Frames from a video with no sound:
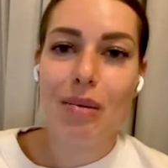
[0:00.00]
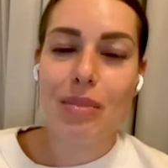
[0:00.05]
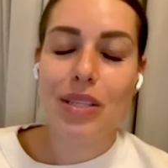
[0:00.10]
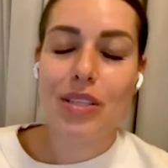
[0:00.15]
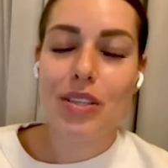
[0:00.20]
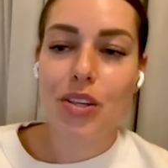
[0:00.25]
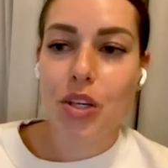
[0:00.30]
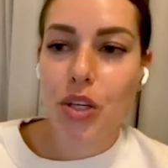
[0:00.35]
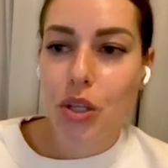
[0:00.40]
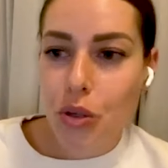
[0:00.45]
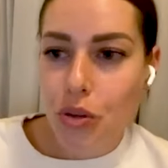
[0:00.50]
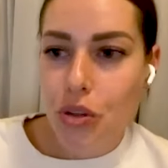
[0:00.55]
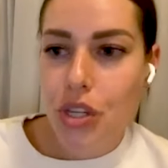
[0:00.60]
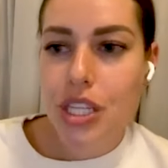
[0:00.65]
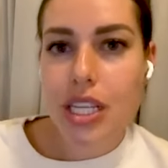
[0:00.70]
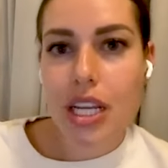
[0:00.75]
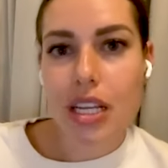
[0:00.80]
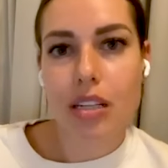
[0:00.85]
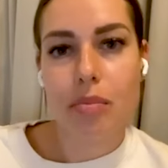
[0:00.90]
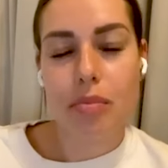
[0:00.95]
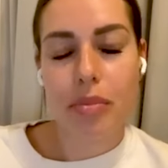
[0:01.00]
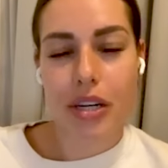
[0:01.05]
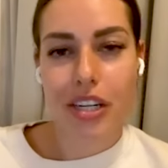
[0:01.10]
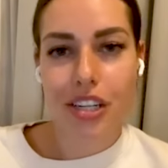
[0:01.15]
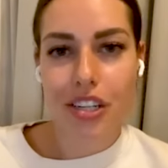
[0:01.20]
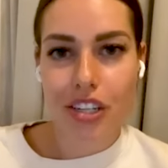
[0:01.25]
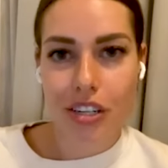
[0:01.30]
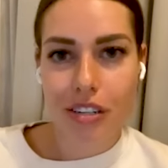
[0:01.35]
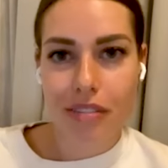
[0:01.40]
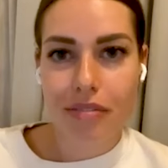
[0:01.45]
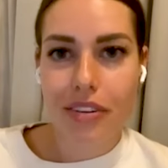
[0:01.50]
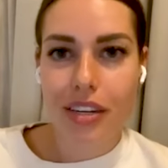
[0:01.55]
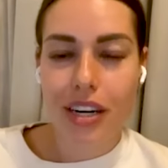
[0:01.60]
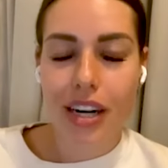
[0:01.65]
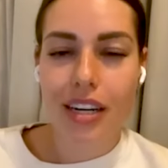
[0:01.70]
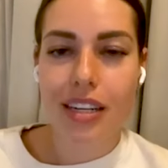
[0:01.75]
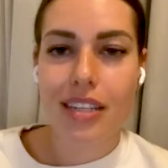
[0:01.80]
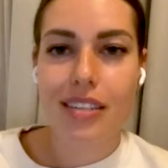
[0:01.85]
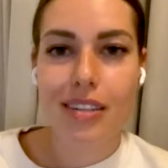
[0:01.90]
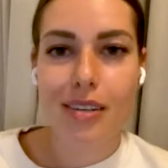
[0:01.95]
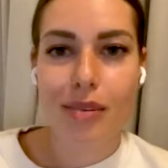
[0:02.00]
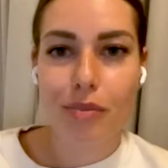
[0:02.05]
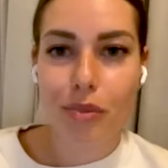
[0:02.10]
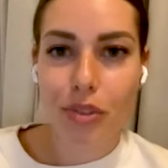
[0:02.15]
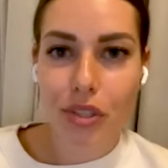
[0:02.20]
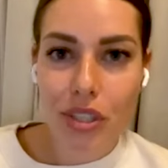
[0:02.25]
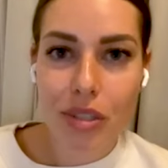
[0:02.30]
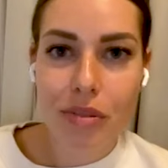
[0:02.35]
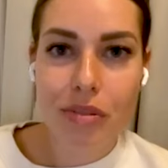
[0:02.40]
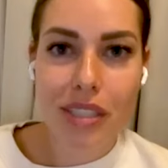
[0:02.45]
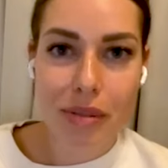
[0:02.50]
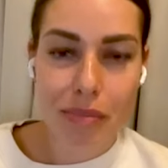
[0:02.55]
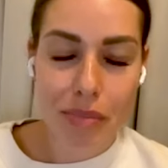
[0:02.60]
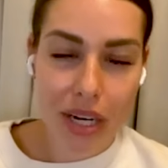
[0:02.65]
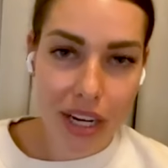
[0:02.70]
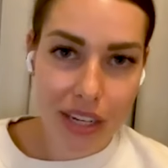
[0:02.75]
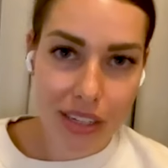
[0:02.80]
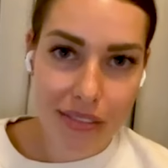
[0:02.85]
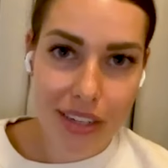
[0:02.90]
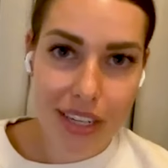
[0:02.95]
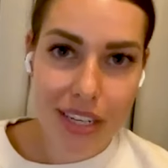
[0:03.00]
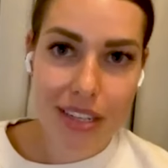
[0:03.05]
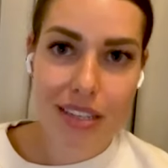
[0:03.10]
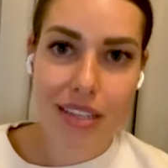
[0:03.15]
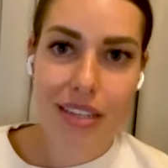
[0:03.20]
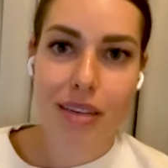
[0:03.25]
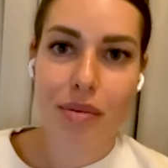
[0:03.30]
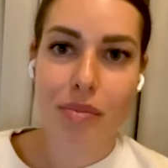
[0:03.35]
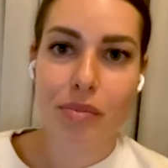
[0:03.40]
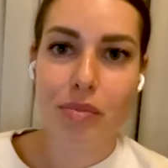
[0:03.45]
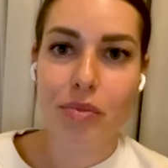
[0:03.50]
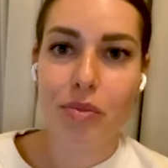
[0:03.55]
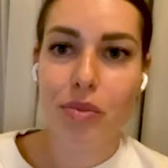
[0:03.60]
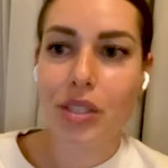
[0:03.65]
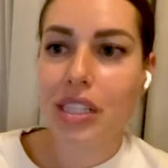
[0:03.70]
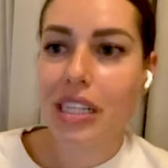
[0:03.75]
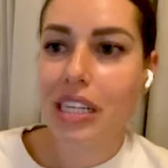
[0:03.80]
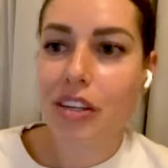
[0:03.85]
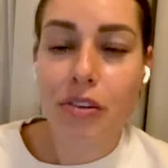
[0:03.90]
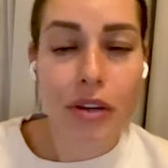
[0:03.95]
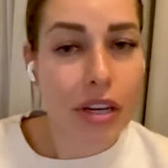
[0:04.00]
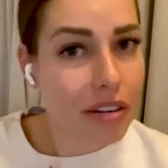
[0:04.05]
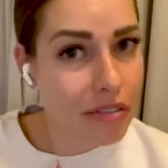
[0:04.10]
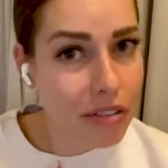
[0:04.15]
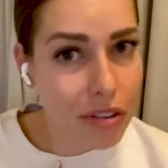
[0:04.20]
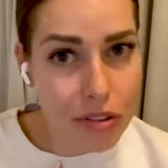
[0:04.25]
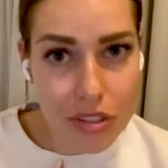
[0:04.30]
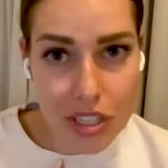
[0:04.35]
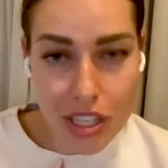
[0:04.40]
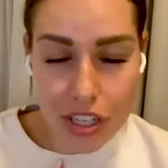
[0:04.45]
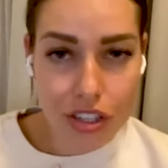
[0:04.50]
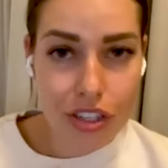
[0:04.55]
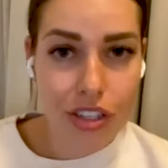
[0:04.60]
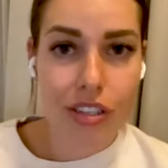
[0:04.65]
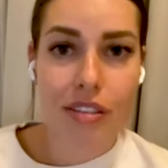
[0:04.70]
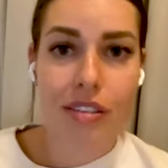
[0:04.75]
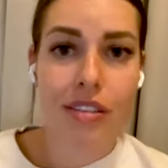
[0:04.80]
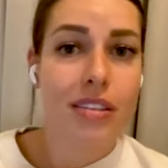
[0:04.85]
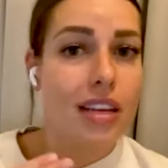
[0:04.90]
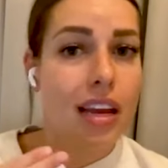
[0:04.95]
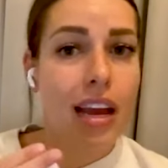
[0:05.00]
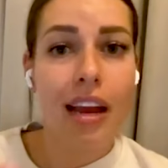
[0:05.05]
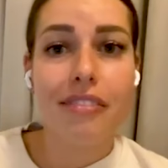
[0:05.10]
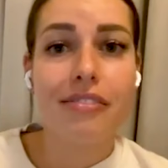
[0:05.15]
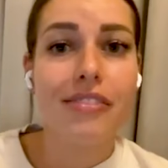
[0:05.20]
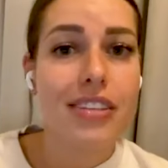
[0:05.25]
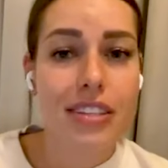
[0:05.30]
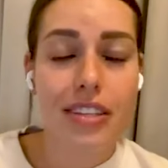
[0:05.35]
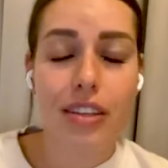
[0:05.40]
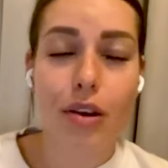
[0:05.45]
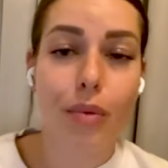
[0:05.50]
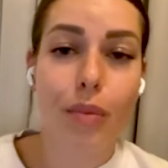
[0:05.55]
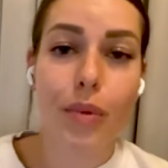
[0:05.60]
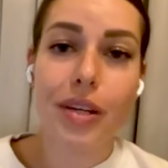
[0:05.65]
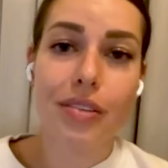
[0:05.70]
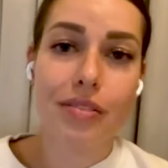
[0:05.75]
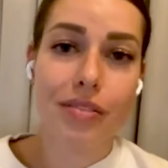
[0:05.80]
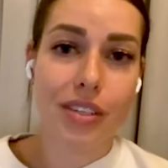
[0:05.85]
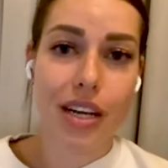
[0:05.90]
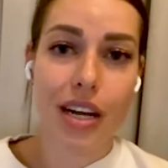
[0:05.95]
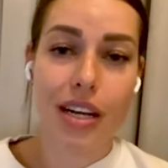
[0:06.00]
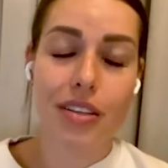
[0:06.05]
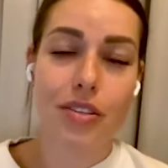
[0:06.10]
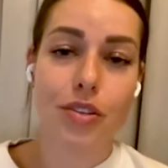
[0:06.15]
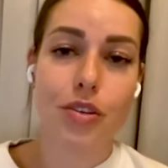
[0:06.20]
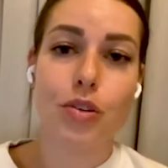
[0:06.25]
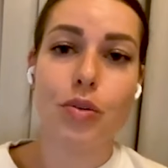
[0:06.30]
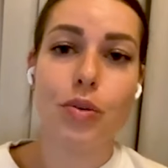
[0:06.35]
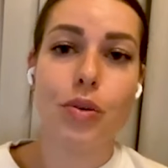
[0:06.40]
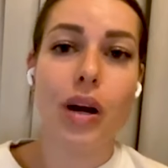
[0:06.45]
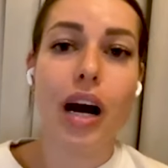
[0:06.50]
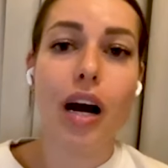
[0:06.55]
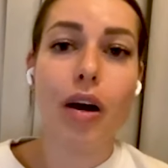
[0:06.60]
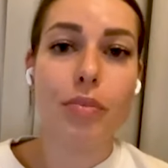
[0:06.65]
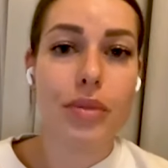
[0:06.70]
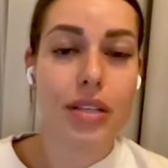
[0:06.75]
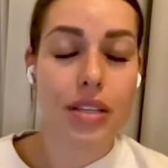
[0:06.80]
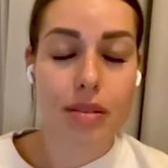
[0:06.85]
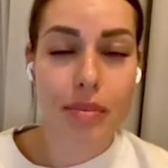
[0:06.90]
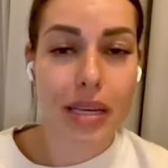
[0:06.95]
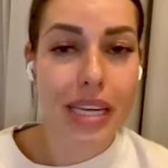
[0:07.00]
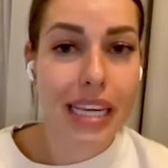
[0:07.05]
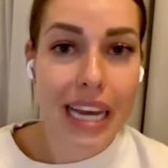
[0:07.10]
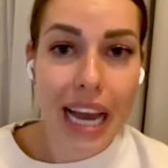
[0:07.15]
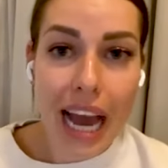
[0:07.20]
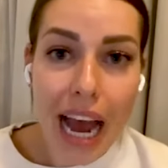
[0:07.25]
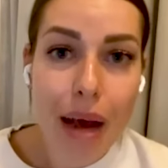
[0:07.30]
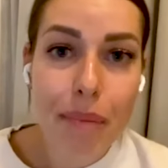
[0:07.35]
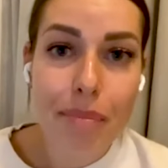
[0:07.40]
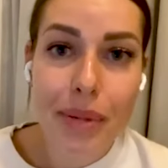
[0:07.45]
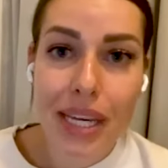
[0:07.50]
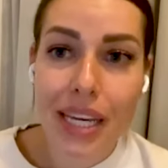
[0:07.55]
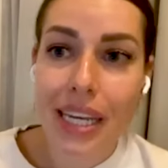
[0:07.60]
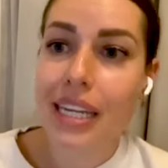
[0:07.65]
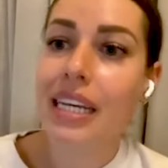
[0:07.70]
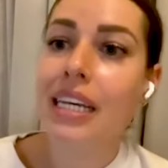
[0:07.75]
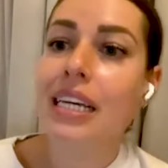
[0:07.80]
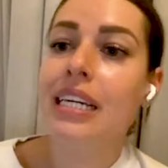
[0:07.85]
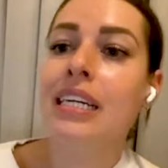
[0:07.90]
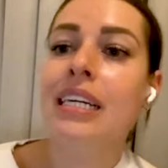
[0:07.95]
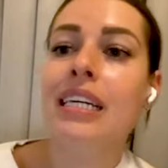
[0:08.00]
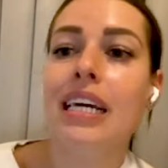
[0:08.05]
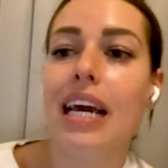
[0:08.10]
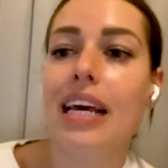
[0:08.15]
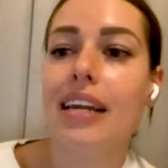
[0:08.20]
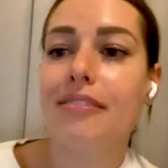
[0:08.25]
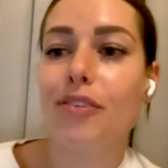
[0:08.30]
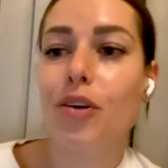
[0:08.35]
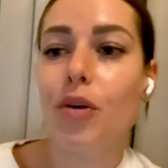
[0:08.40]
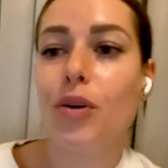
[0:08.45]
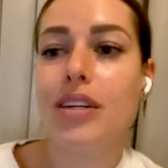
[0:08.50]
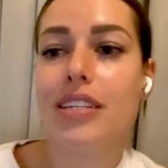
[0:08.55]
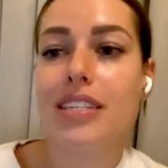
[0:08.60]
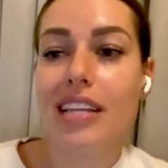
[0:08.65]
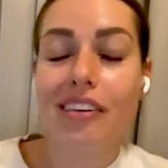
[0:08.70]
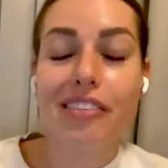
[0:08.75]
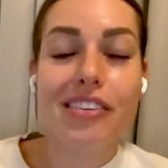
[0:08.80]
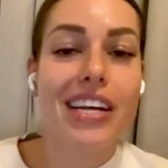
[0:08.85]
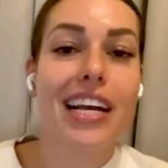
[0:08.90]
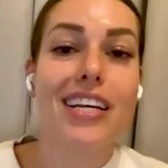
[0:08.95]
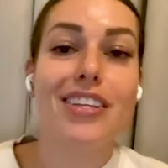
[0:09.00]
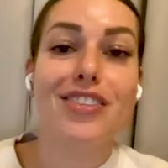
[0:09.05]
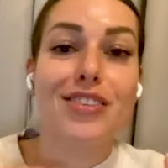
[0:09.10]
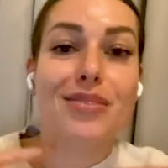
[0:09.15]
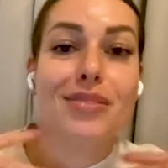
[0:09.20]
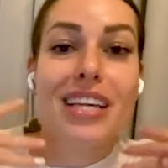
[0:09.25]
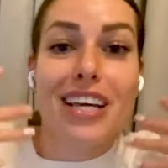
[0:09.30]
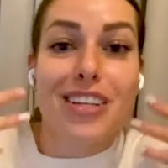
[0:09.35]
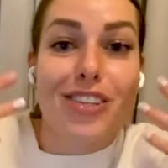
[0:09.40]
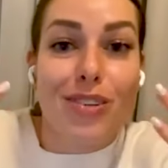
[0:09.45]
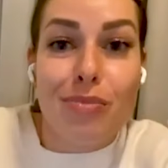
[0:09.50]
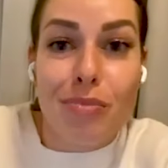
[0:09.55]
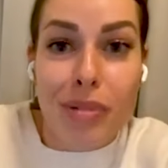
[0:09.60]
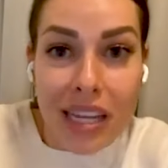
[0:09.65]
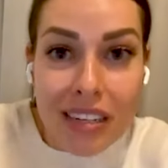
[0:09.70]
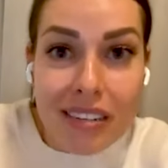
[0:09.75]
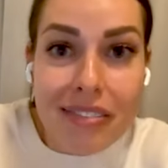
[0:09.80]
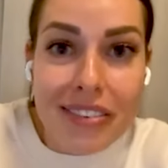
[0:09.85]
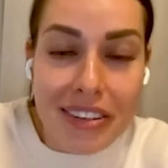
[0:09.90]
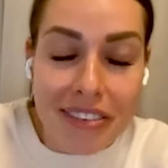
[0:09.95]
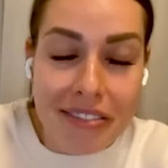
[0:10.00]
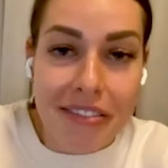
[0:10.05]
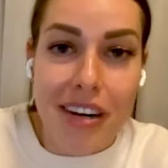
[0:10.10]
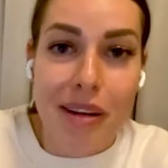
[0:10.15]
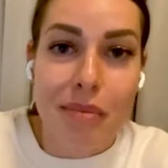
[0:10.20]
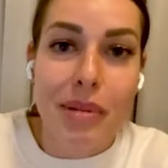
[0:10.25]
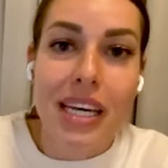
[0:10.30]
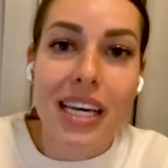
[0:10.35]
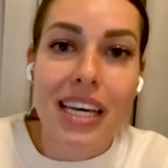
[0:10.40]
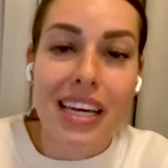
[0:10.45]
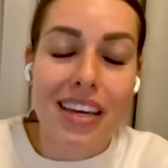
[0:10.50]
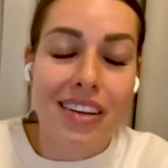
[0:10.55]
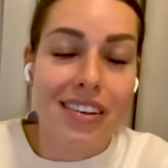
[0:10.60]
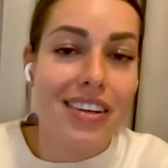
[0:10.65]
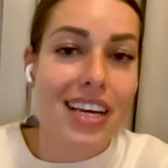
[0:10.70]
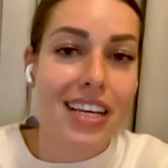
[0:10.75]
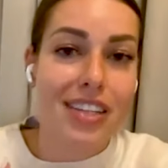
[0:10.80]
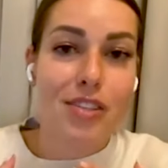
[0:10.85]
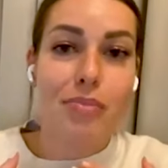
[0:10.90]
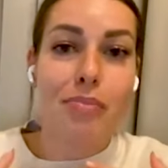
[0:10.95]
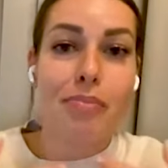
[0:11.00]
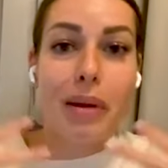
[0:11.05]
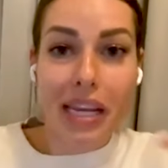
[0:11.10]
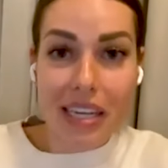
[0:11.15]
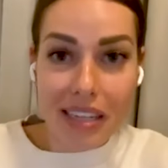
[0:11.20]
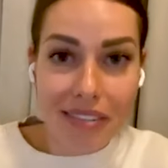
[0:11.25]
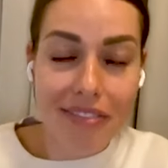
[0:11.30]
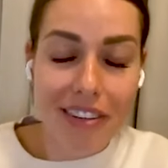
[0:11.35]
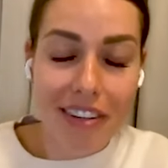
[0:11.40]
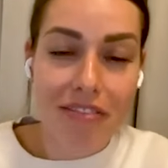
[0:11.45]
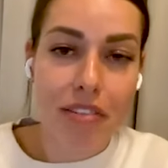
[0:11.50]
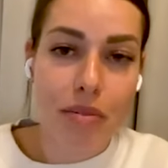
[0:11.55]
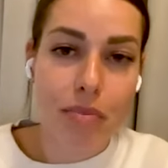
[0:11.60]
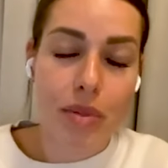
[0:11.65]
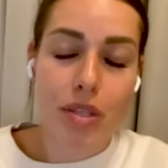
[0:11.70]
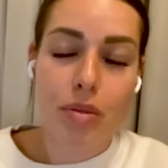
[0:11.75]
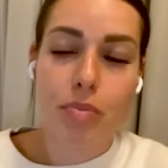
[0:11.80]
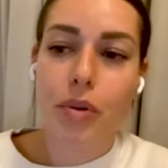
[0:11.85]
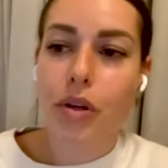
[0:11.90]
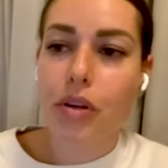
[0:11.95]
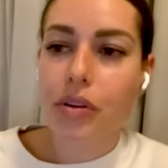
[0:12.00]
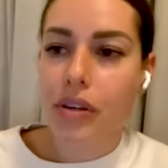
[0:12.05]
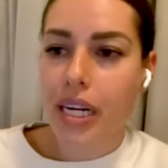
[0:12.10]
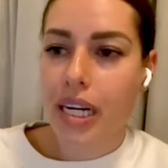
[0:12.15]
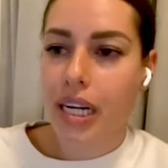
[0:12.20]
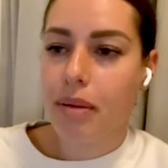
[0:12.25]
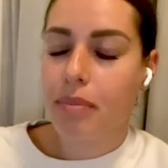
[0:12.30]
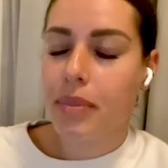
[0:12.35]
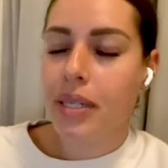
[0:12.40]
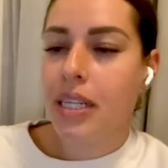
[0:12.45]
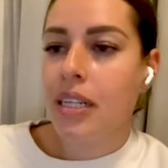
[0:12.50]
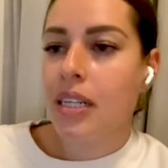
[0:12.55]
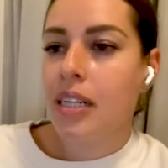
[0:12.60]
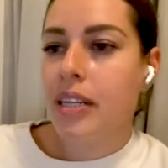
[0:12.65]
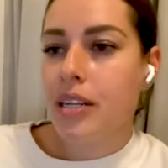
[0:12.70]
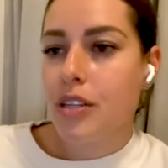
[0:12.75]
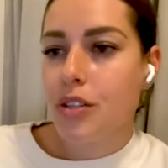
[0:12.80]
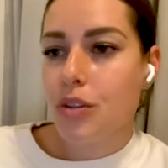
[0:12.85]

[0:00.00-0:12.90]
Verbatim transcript: Um, it's a huge celebration for us, and I'm really, really proud of us. And I'm really grateful to each and every single one of you guys who helped us make it happen and of course, now you guys get to benefit from it and get to benefit from this program.